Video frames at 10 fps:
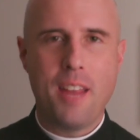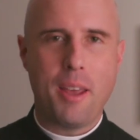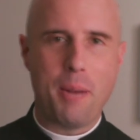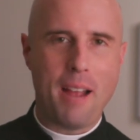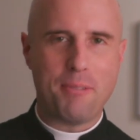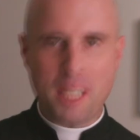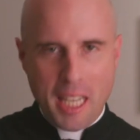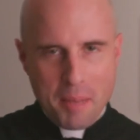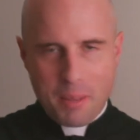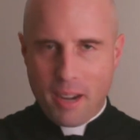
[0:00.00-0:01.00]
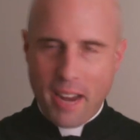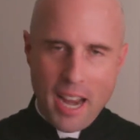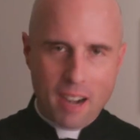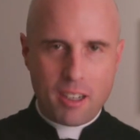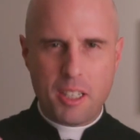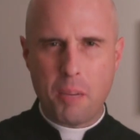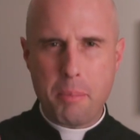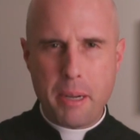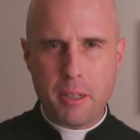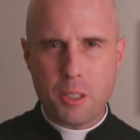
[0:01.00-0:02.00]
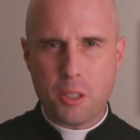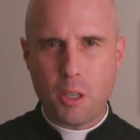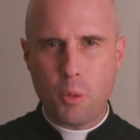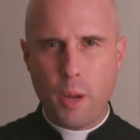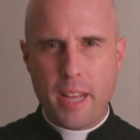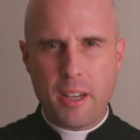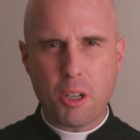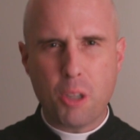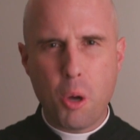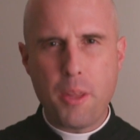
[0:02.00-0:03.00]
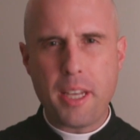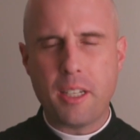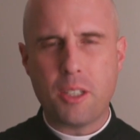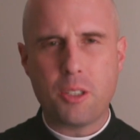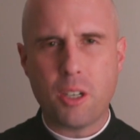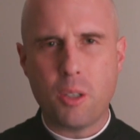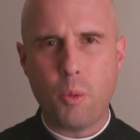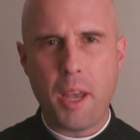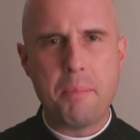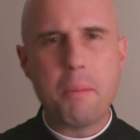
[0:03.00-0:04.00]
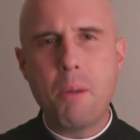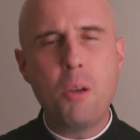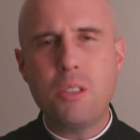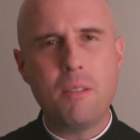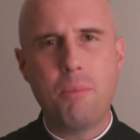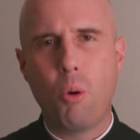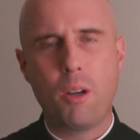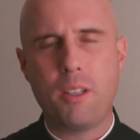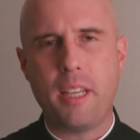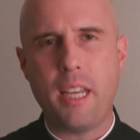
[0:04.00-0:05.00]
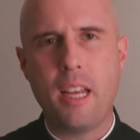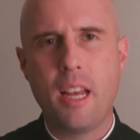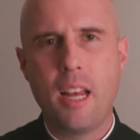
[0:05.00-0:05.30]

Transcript: They would have to keep their hair and their beard a certain way, their clothing in a certain way, but most importantly,